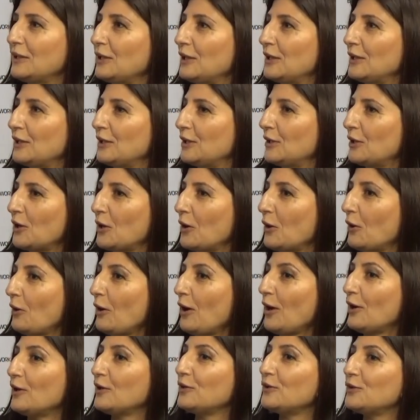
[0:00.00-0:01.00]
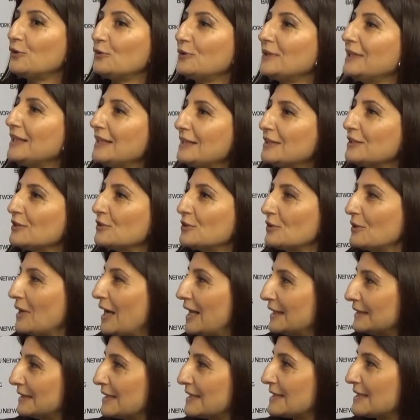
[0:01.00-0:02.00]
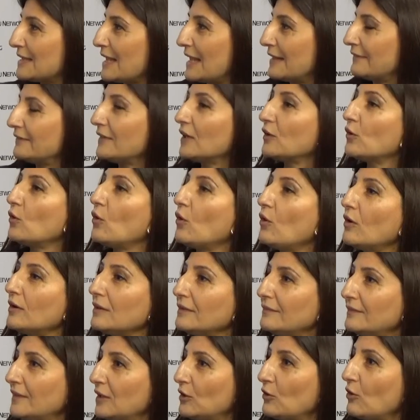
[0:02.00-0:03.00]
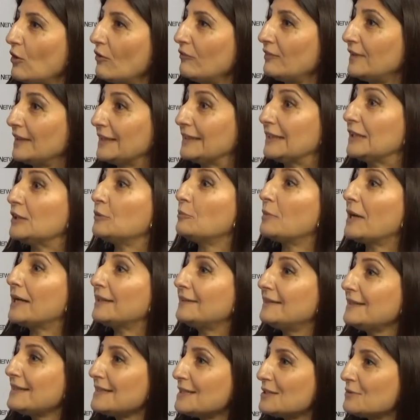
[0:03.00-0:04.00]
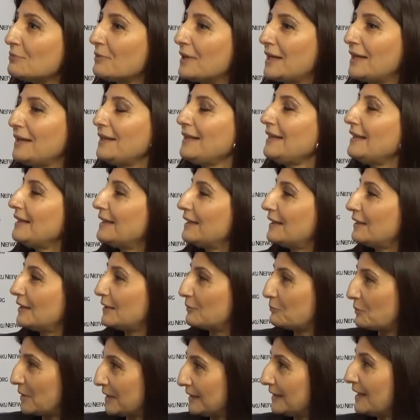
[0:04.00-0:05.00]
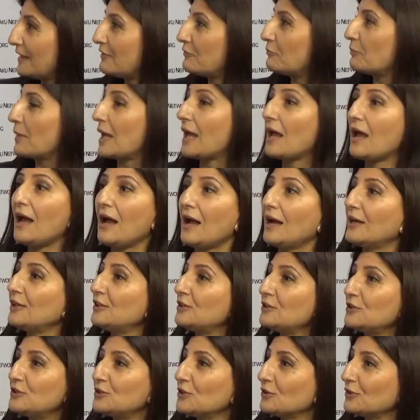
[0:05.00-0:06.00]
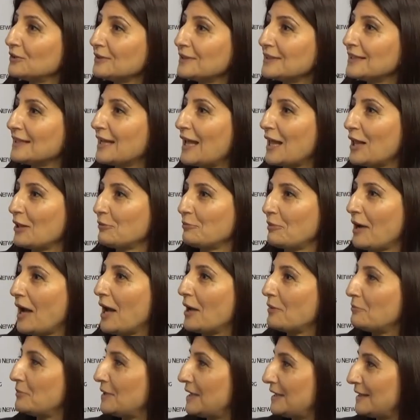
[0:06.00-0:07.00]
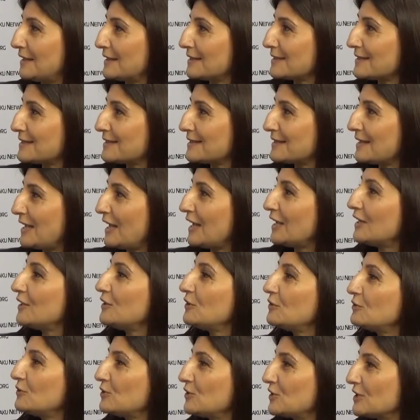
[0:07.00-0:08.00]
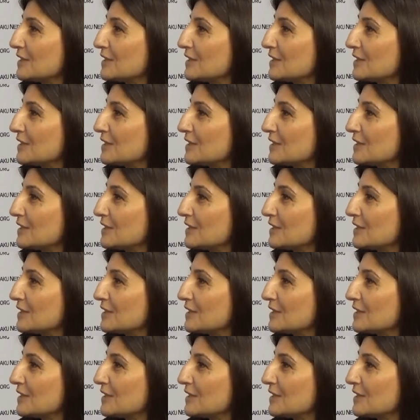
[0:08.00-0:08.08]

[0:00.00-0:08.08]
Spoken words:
you need to understand the core of the conflict. And by this way, believe me, you don't help Armenians. You